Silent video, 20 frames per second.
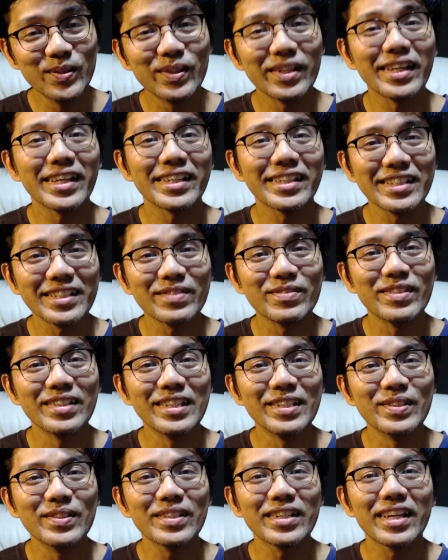like this
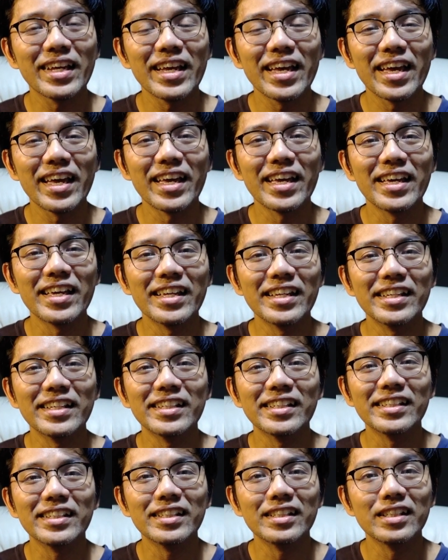video and
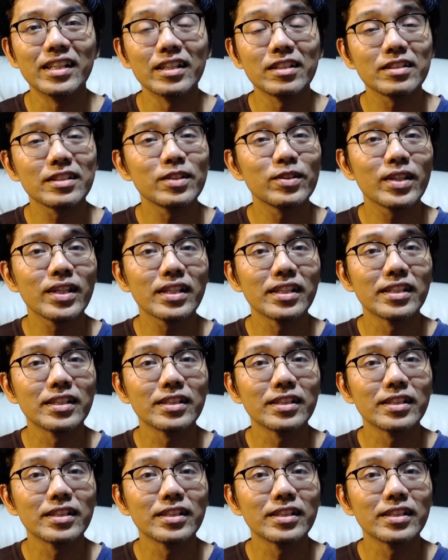uh, I'll see you then.